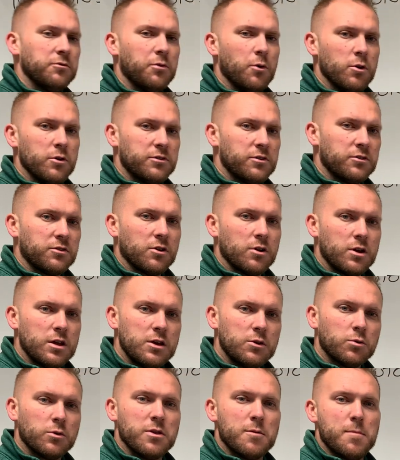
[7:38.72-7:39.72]
force is going to
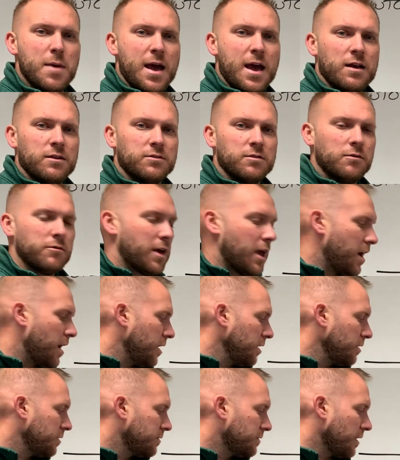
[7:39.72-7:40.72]
equal the mass of
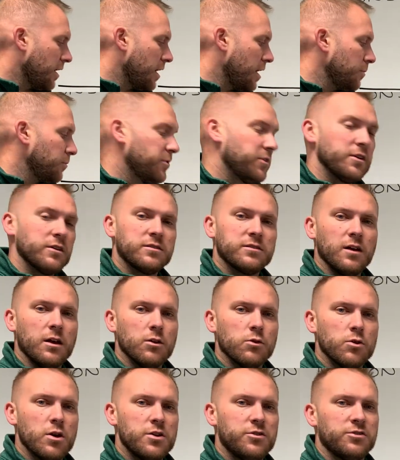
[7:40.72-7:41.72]
A times the
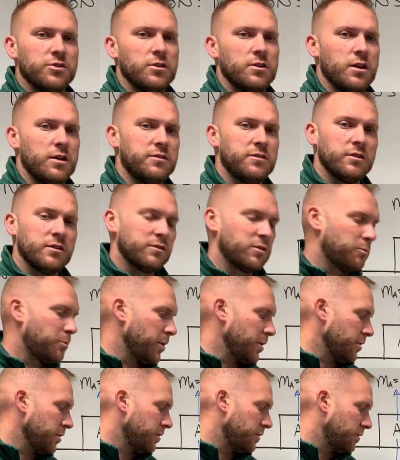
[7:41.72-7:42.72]
acceleration it's
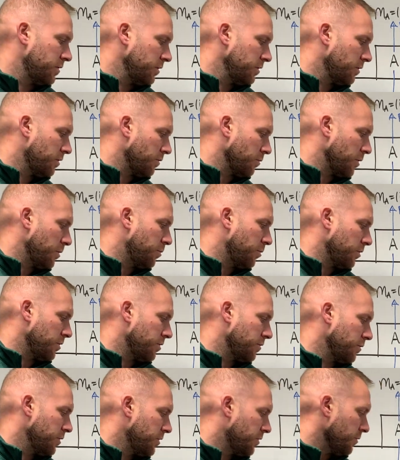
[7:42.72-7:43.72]
experiencing,
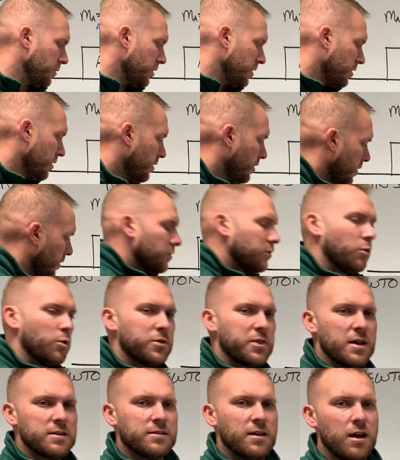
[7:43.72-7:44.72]
3.33. So what
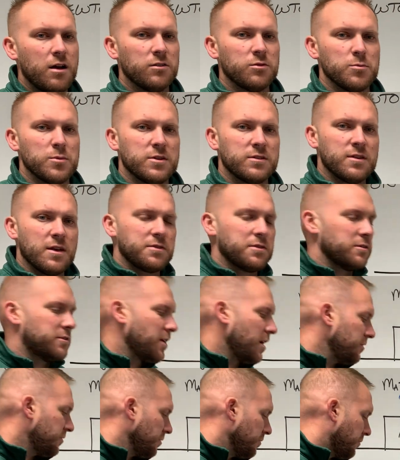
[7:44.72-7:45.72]
that tells me is that the
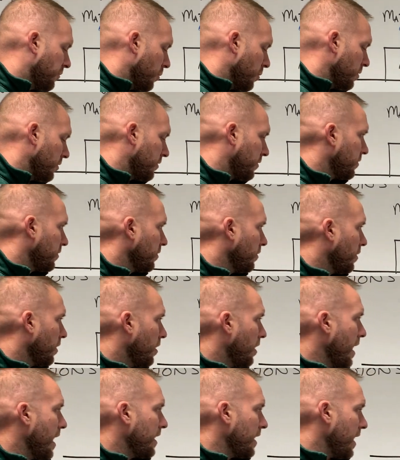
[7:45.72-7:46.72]
tension force
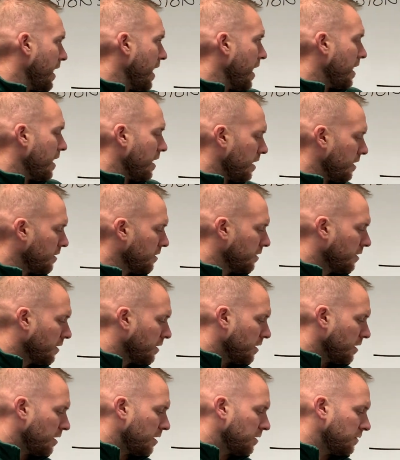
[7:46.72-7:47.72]
at A
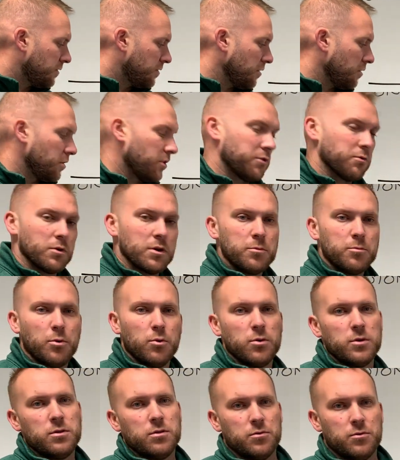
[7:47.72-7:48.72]
is
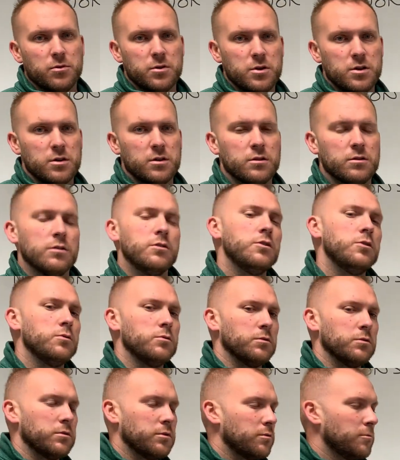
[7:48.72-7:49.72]
33.3
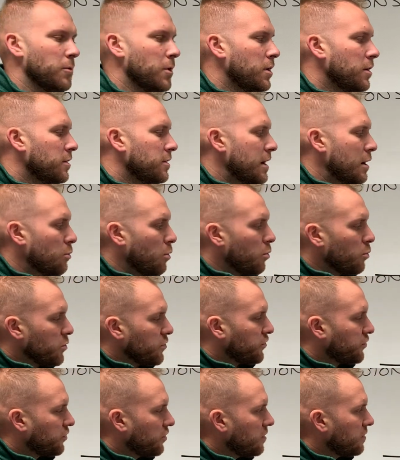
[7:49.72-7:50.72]
newtons. Now what we
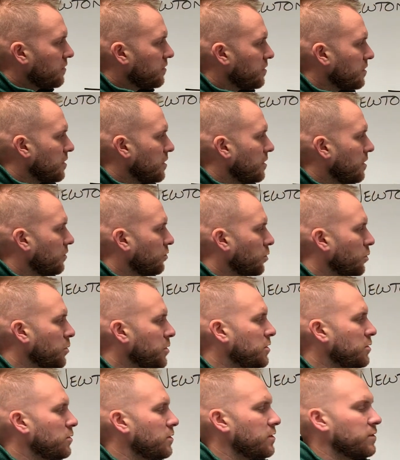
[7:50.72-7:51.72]
should see is when we
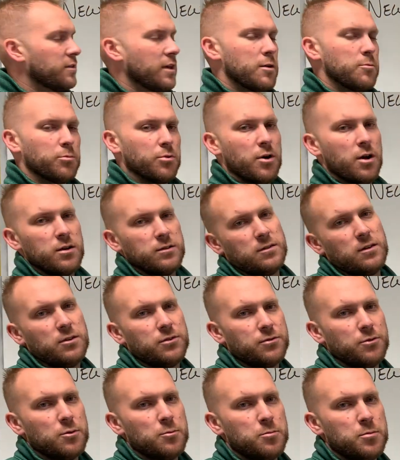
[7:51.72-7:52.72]
do the same process
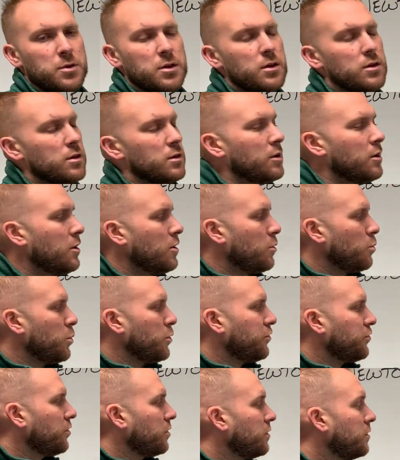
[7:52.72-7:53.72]
for B, we
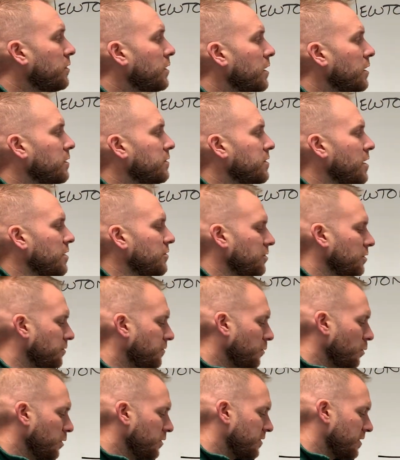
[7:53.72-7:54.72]
should get a tension
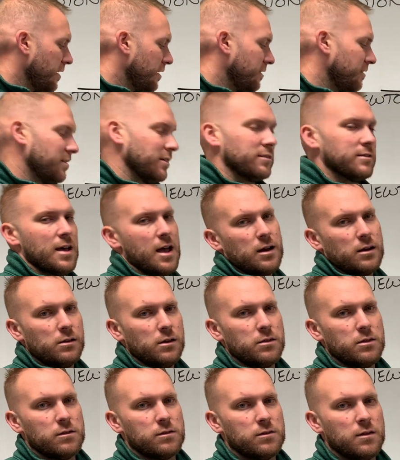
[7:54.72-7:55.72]
force that is exactly
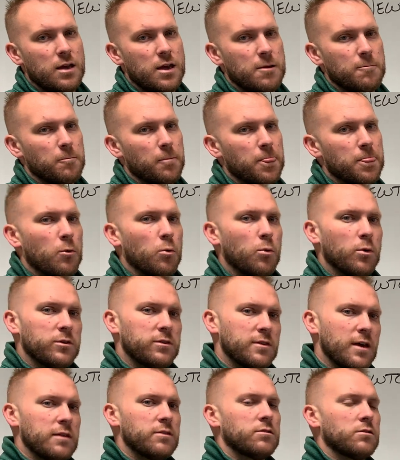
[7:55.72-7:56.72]
the same. What
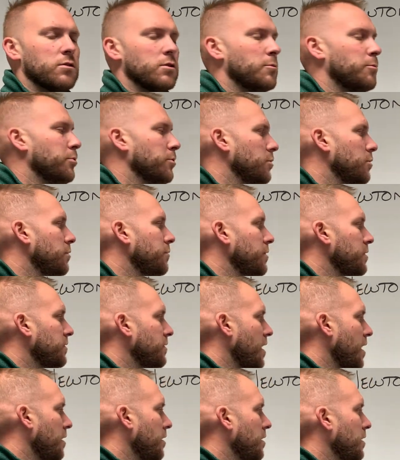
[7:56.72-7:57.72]
that's going to prove is
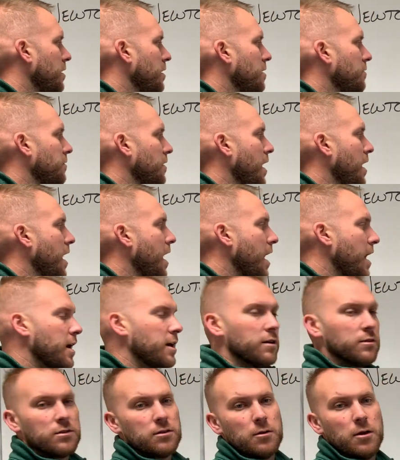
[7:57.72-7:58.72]
that if A
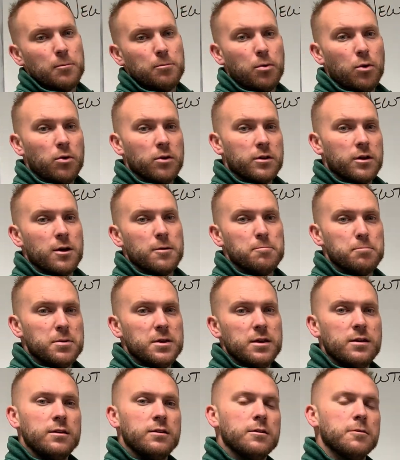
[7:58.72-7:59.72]
is pulling on
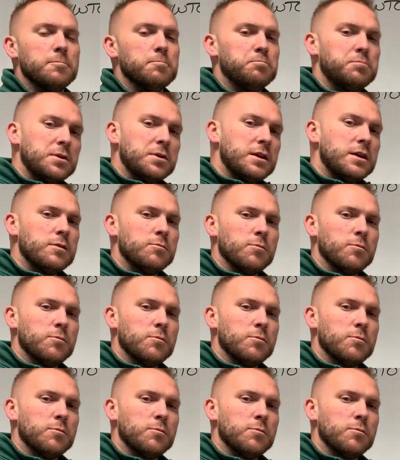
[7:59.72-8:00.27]
B, B